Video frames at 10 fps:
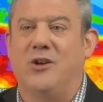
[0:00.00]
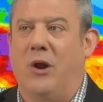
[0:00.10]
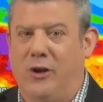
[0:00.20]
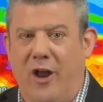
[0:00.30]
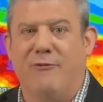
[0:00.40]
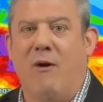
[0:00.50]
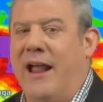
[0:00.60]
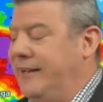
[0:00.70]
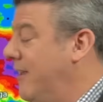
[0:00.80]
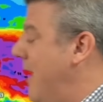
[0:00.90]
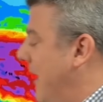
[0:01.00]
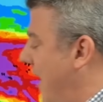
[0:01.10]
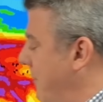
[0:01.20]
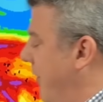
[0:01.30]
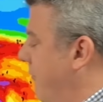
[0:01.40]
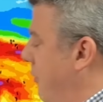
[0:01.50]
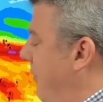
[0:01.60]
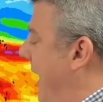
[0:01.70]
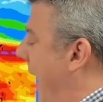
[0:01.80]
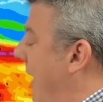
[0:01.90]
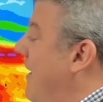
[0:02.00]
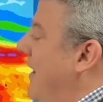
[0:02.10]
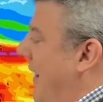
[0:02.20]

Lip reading: So a lot of rain coming through there.